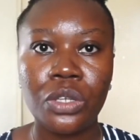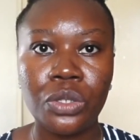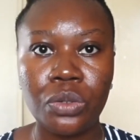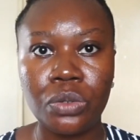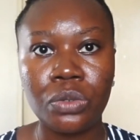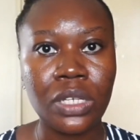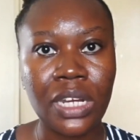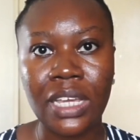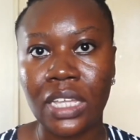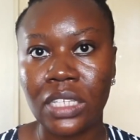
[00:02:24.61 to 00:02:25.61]
you
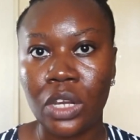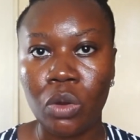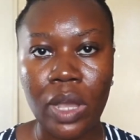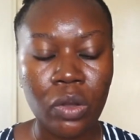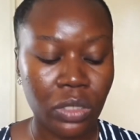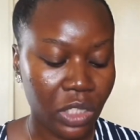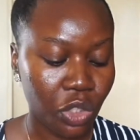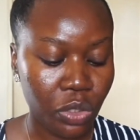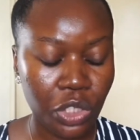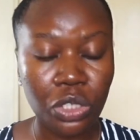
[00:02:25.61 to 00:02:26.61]
either get a lower
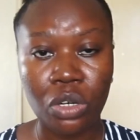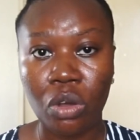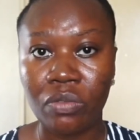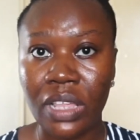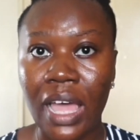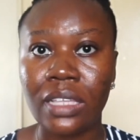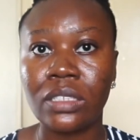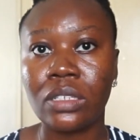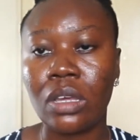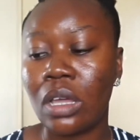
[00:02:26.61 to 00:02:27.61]
concentration of
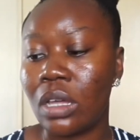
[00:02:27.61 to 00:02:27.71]
that